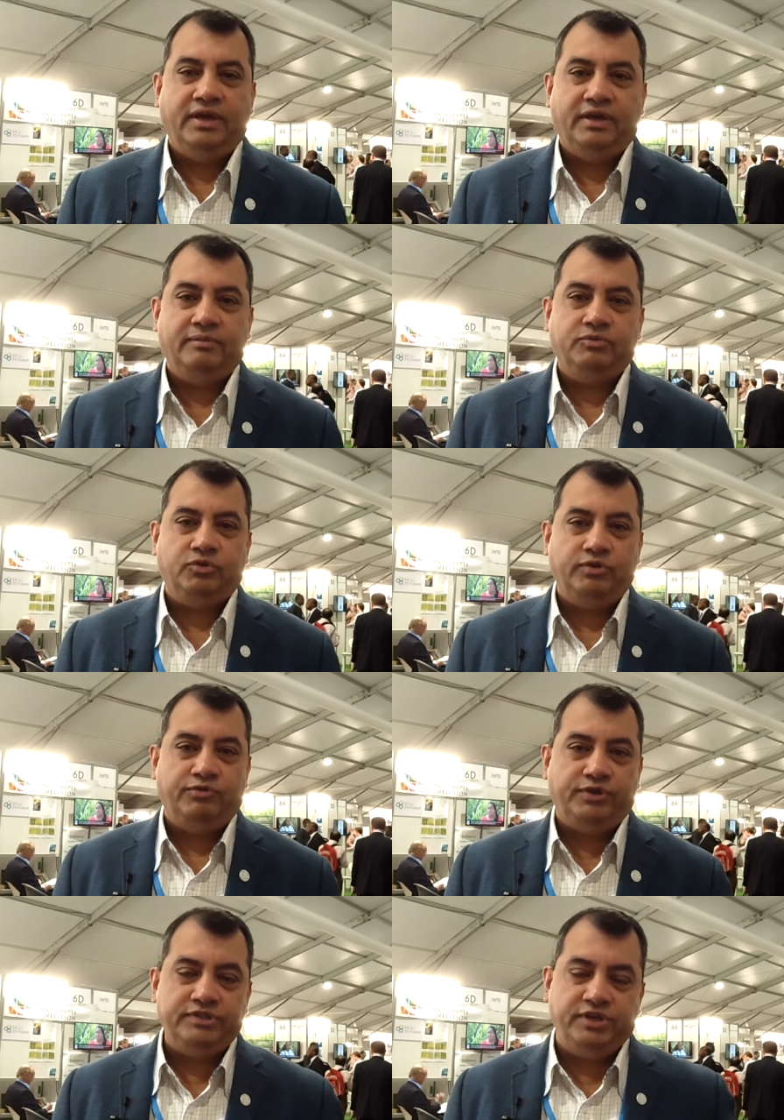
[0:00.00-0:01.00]
Uh, so
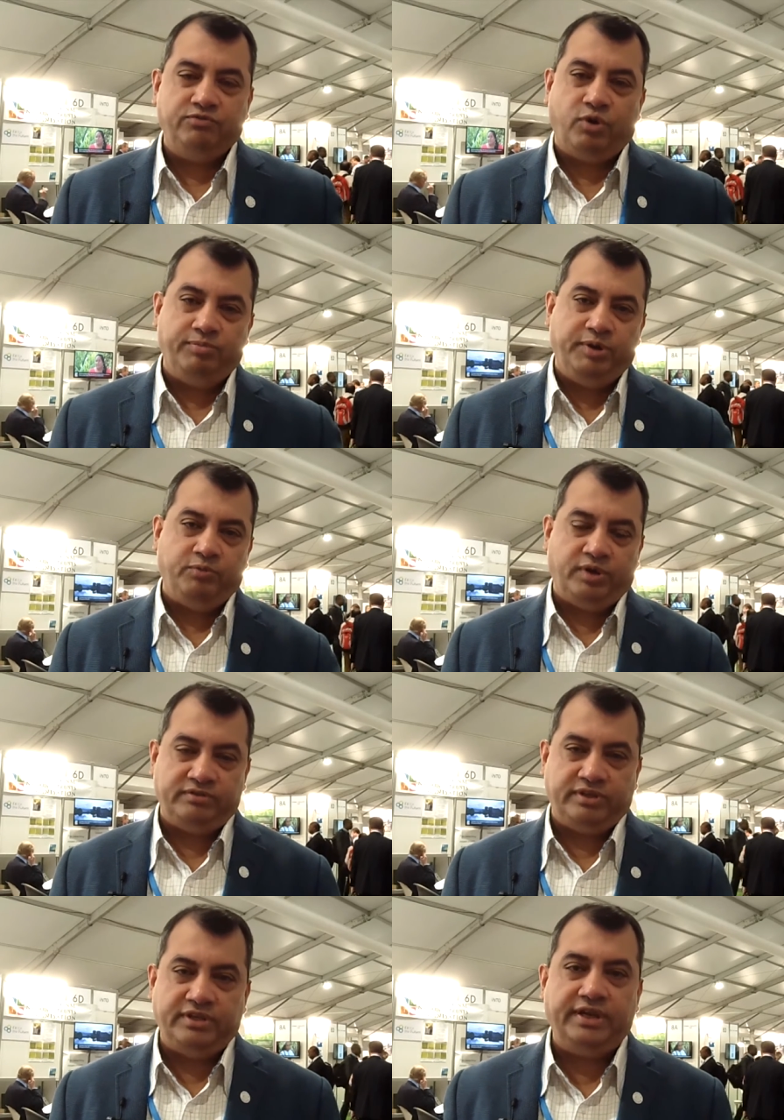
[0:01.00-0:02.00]
the first involvement
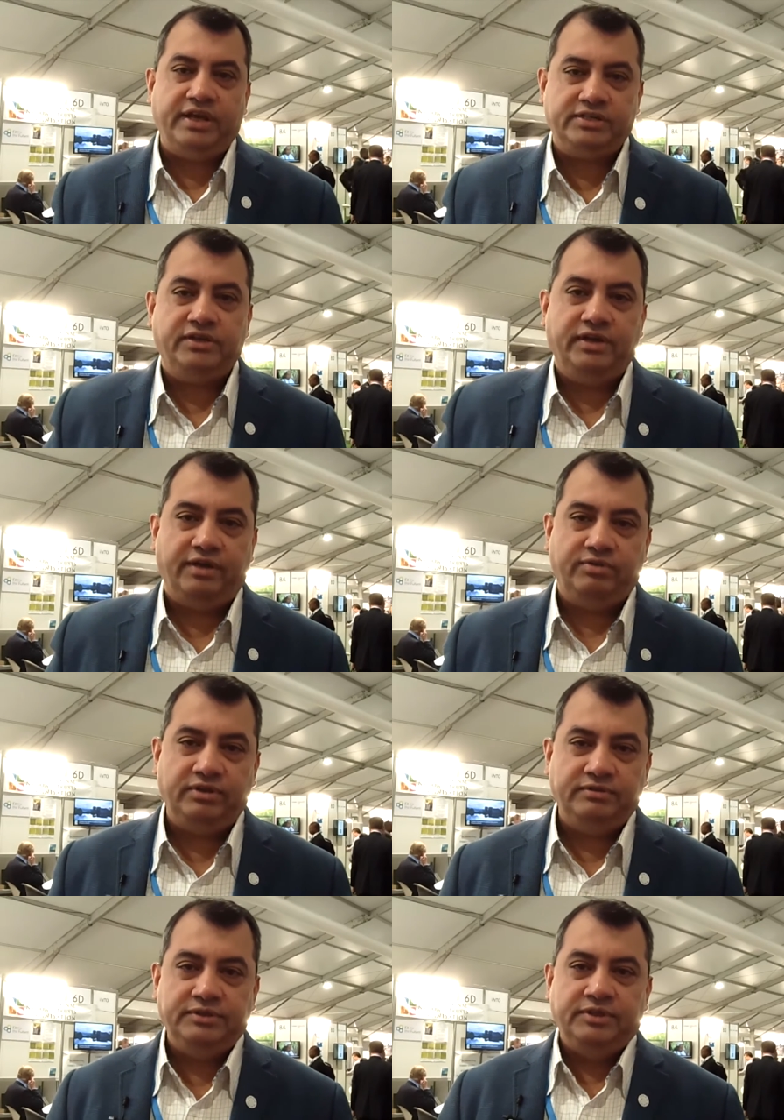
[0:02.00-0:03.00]
was at the national level,